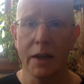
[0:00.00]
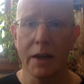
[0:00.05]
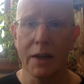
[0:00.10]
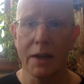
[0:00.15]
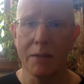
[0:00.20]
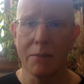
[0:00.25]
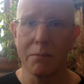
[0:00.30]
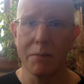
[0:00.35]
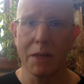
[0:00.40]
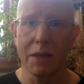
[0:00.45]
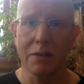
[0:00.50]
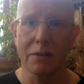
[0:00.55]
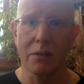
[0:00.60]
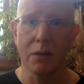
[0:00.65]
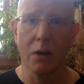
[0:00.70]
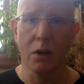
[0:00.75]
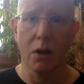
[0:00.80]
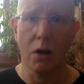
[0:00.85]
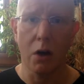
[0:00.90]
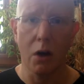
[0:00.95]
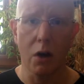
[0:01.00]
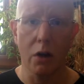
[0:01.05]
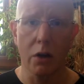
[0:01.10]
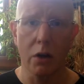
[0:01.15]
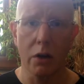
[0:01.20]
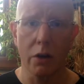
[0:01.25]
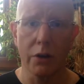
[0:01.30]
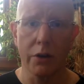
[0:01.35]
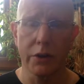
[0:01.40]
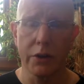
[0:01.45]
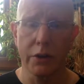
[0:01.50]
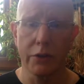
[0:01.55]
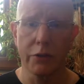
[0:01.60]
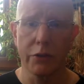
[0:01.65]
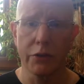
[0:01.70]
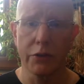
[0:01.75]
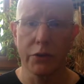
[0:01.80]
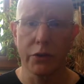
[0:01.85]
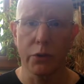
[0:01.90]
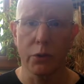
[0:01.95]
It makes all the
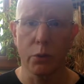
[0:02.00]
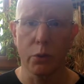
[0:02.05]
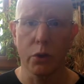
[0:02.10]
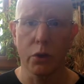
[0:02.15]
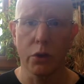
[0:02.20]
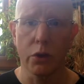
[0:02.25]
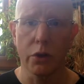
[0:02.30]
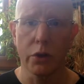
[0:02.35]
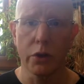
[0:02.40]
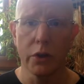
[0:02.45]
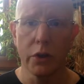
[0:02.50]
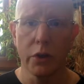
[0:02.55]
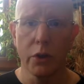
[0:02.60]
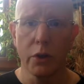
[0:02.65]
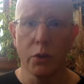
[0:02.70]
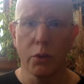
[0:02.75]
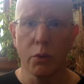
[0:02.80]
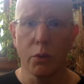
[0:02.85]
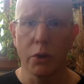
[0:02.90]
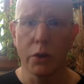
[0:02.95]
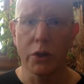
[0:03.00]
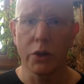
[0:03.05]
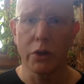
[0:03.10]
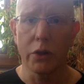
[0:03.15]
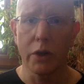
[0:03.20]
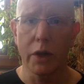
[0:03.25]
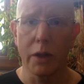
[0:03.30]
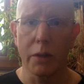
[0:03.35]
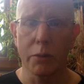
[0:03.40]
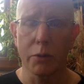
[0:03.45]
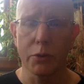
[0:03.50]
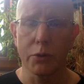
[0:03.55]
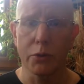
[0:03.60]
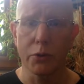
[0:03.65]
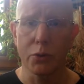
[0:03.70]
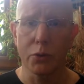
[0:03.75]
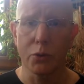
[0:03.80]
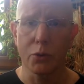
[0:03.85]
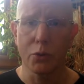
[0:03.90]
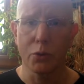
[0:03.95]
difference in the world when you're able
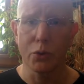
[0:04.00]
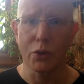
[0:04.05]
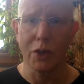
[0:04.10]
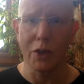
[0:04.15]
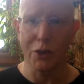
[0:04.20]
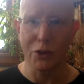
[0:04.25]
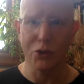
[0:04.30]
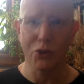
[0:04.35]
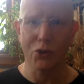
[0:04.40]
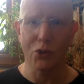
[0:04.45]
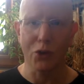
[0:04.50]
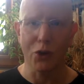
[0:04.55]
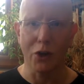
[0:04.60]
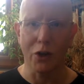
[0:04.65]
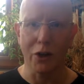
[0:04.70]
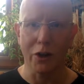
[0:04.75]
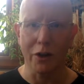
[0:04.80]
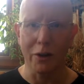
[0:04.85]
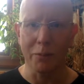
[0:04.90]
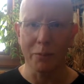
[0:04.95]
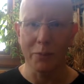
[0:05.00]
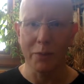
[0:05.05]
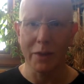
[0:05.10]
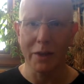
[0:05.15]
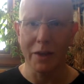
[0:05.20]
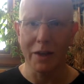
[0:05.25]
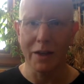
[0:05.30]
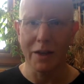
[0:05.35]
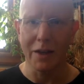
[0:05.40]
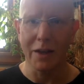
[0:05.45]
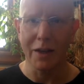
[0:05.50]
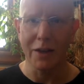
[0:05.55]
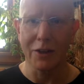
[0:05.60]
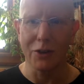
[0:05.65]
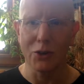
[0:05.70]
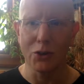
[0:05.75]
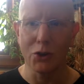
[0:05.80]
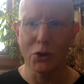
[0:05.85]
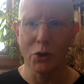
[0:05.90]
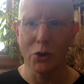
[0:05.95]
to get strong and
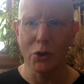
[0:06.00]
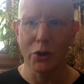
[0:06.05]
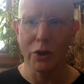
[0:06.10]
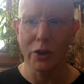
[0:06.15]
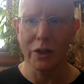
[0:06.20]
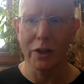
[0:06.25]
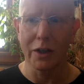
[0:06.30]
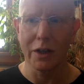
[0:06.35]
enjoy